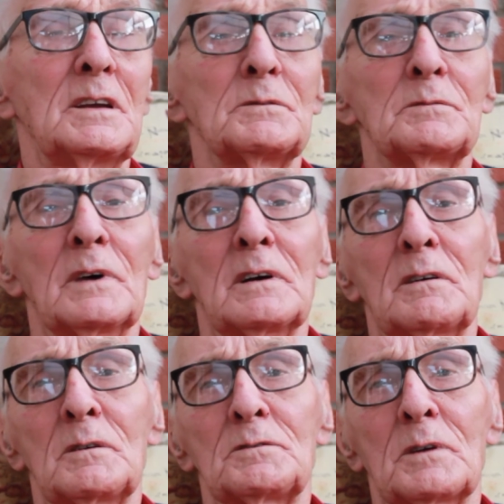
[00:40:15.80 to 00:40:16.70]
as much
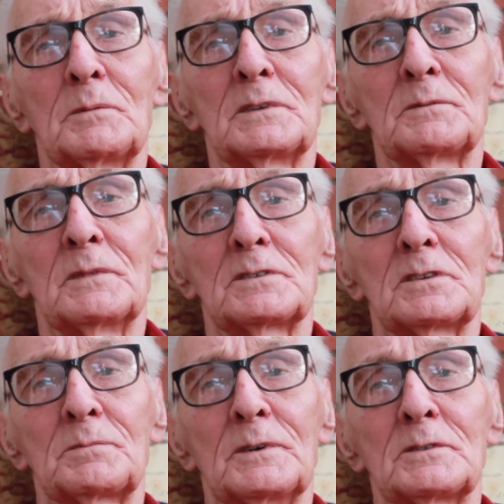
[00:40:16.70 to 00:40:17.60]
out of trouble as much
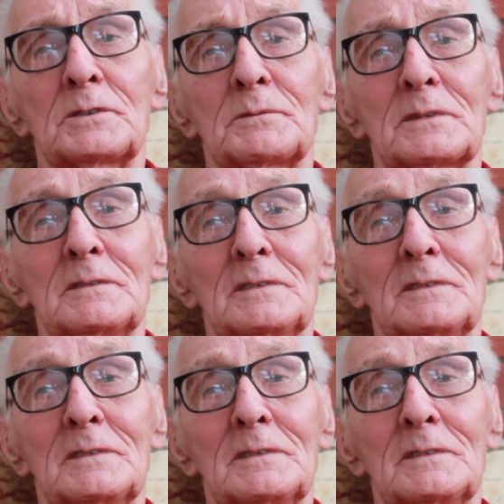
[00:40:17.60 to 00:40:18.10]
as possible.